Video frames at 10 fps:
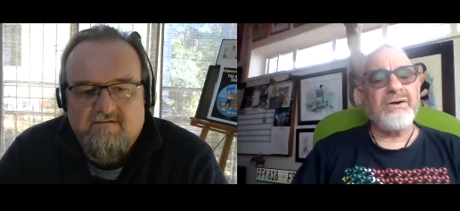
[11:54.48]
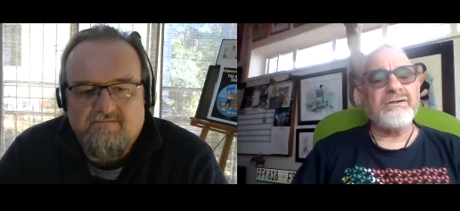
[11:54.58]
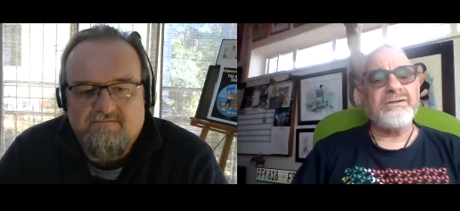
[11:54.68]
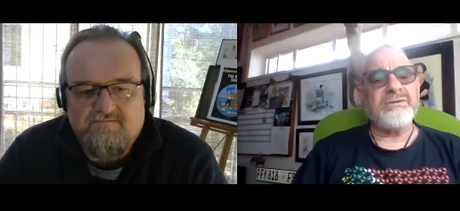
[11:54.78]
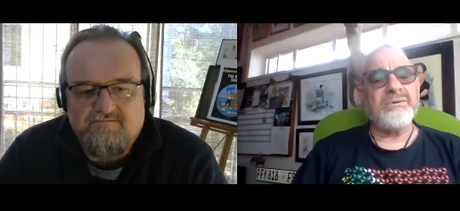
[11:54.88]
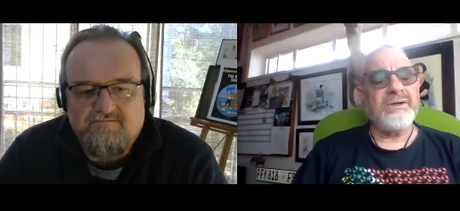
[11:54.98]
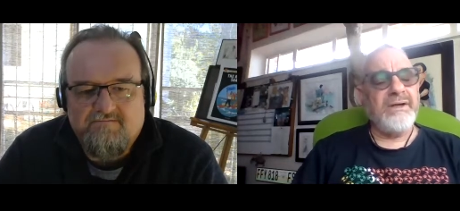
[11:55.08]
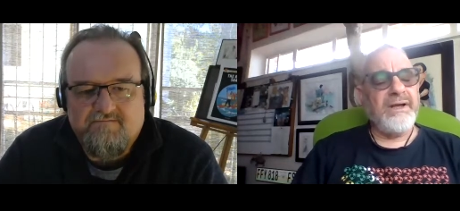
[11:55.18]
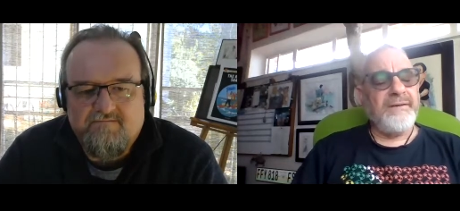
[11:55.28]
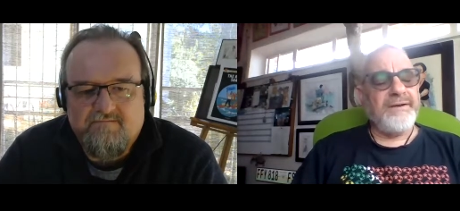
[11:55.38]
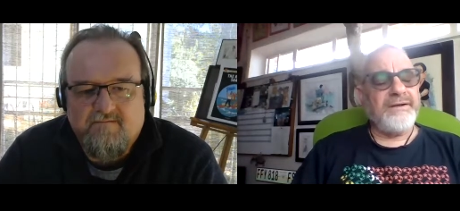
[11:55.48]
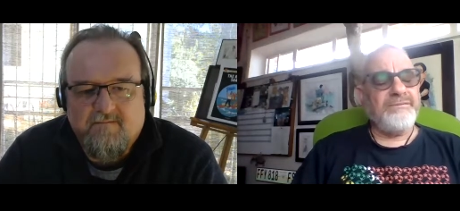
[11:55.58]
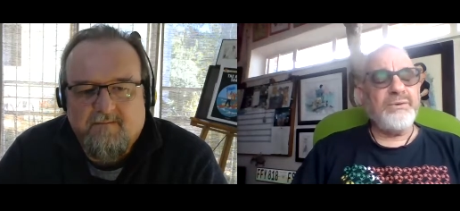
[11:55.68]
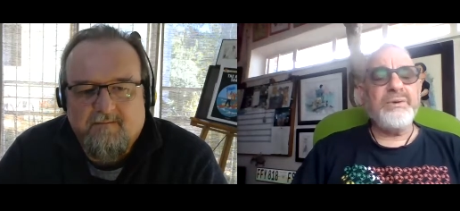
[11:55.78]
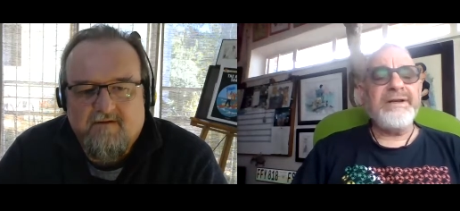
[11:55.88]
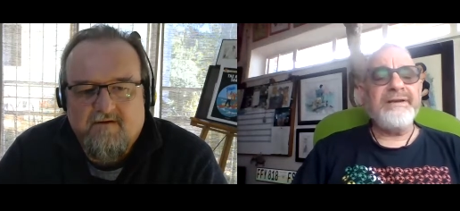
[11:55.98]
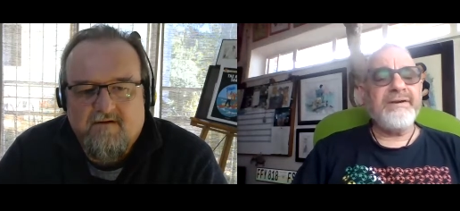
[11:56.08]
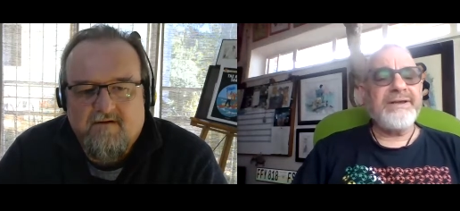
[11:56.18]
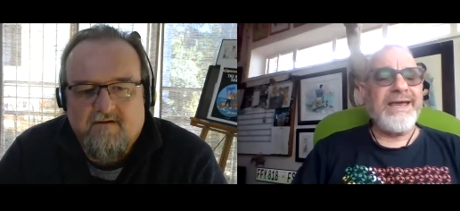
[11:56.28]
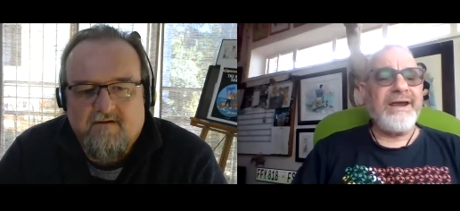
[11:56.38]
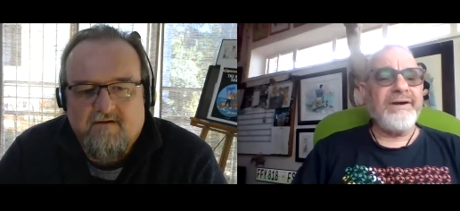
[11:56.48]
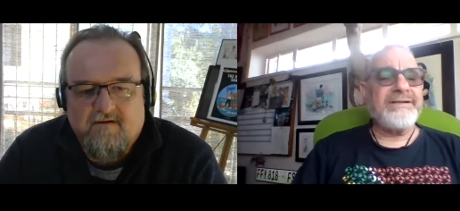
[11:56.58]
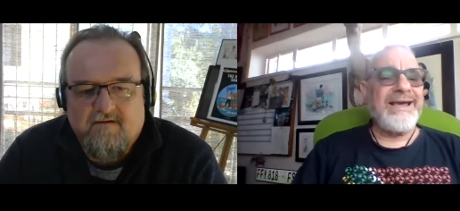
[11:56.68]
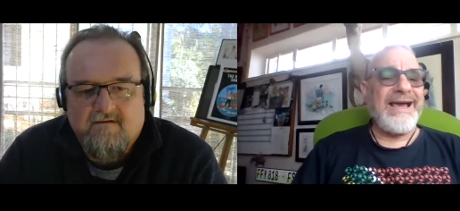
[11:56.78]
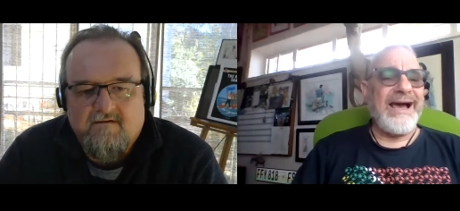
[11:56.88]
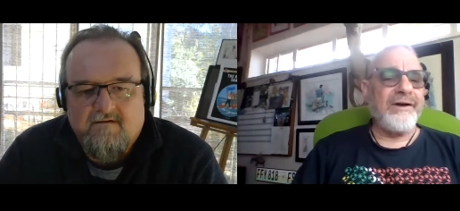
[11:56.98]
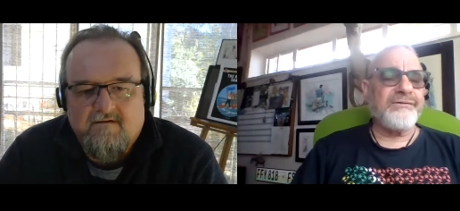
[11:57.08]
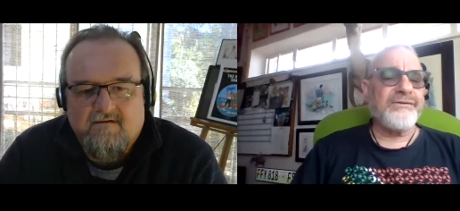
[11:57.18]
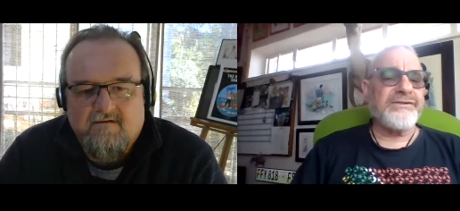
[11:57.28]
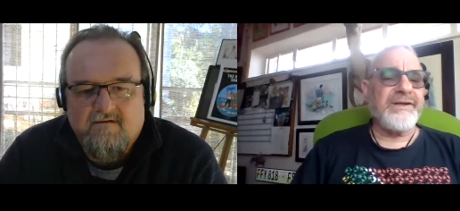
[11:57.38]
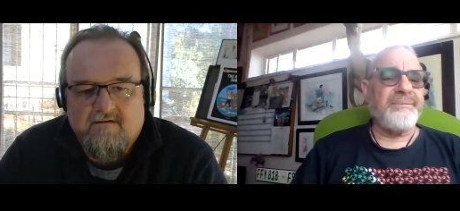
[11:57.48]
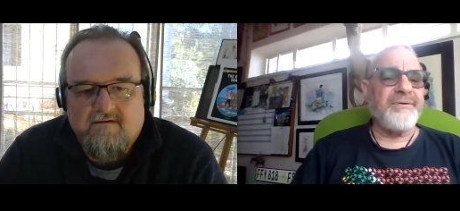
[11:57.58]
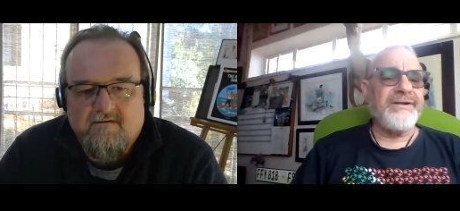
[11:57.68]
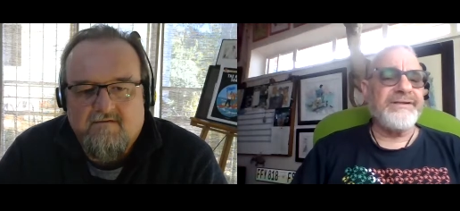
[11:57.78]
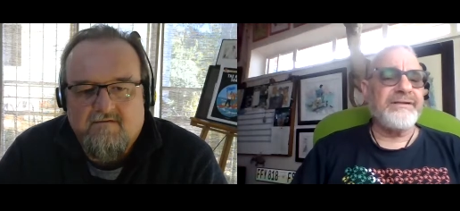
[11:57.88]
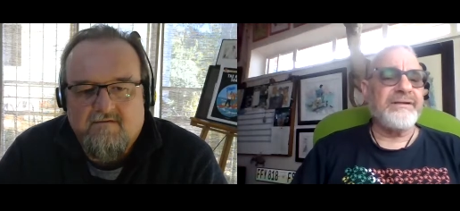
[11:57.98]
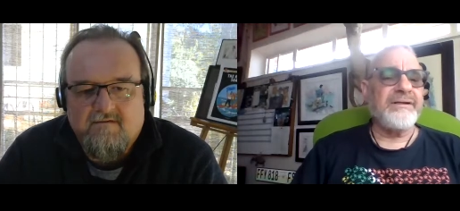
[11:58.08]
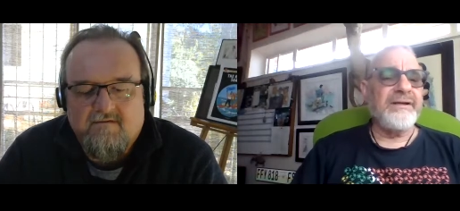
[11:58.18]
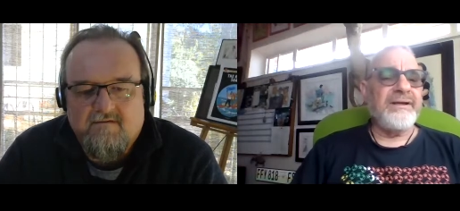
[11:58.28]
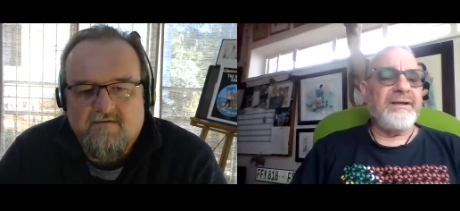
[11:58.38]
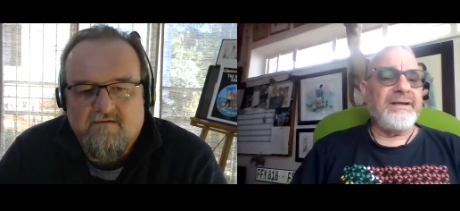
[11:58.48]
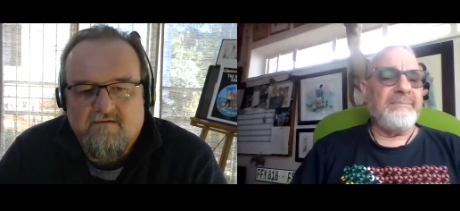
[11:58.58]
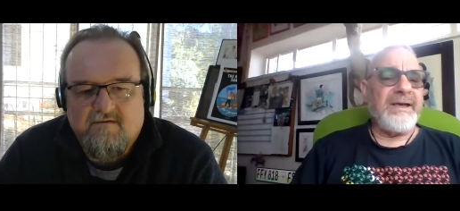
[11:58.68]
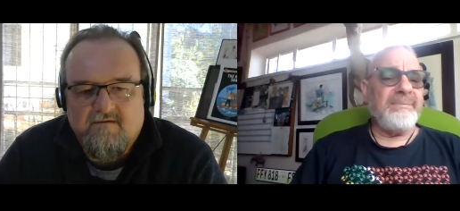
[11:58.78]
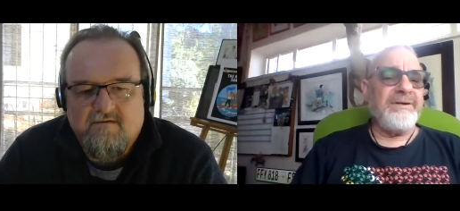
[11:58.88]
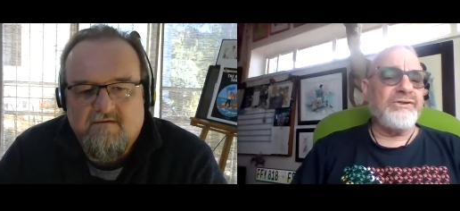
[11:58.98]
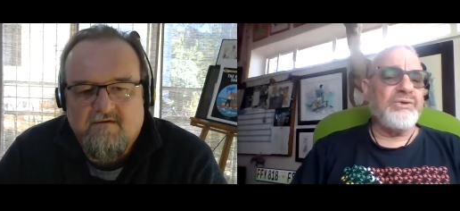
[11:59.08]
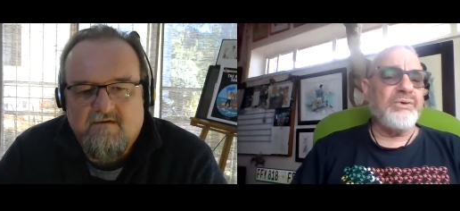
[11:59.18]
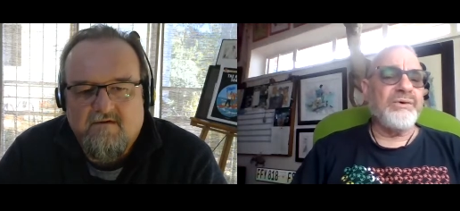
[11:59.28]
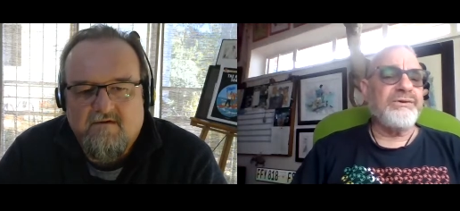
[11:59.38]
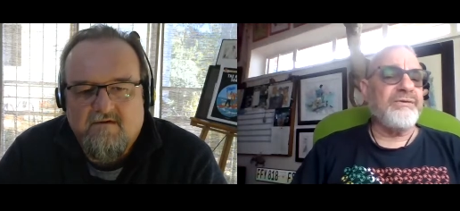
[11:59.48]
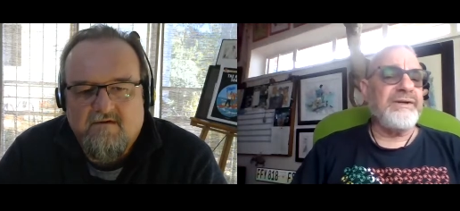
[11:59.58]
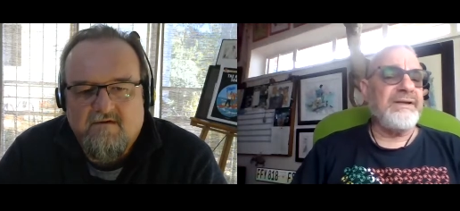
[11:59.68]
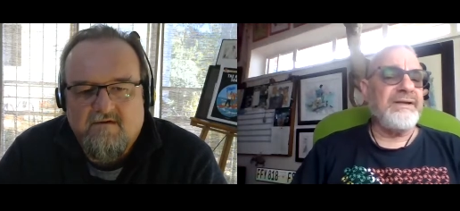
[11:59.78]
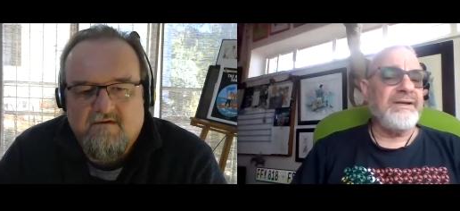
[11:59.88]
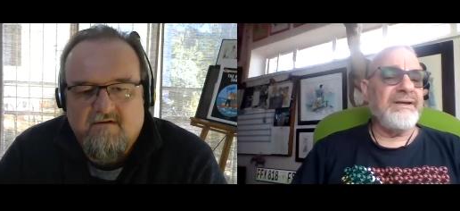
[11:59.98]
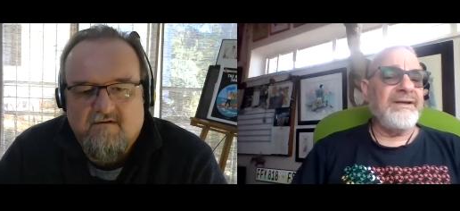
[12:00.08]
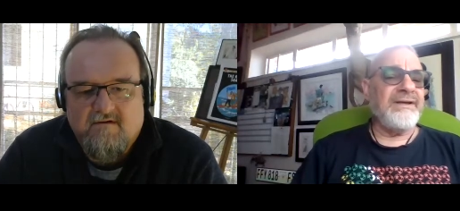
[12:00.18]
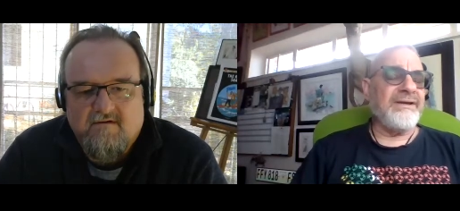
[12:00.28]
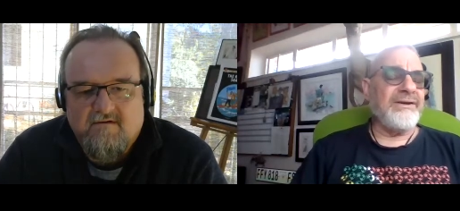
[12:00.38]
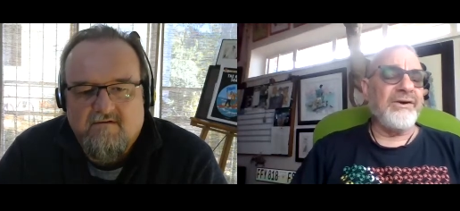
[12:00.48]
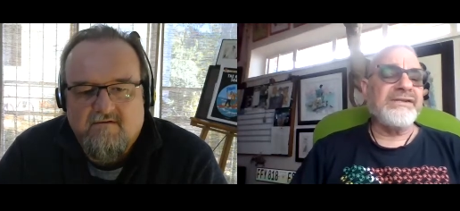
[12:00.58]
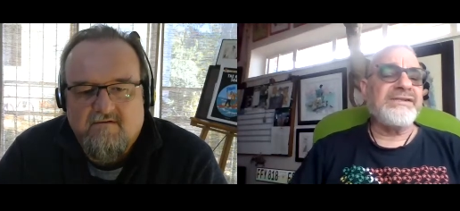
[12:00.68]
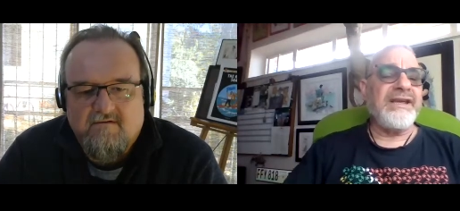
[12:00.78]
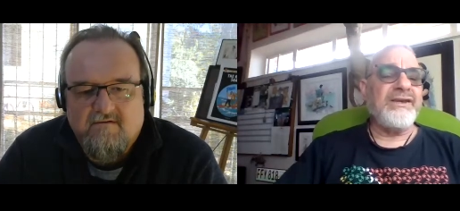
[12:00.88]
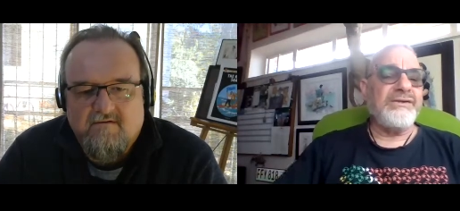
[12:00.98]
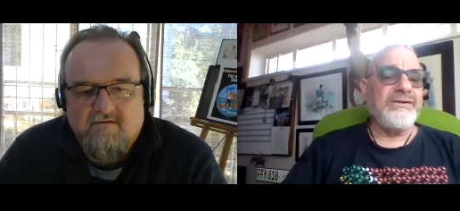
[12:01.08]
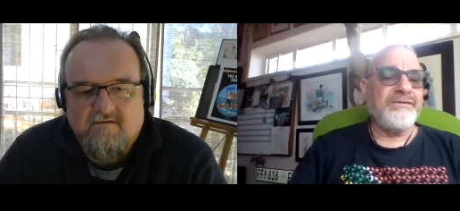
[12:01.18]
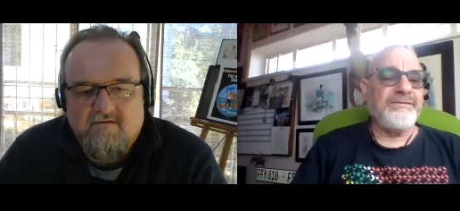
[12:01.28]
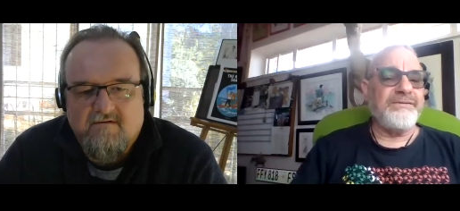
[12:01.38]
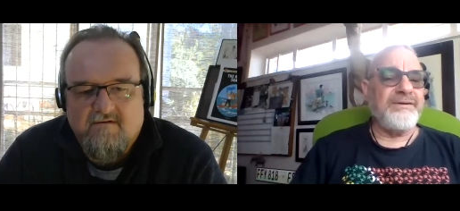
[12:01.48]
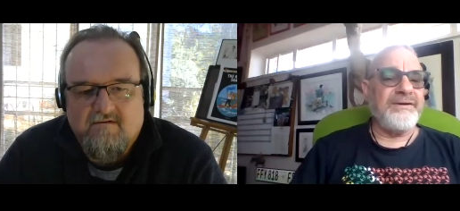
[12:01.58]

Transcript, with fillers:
Speaker 1: cartoon that if you leave a character out for some reason in maybe two or three consecutive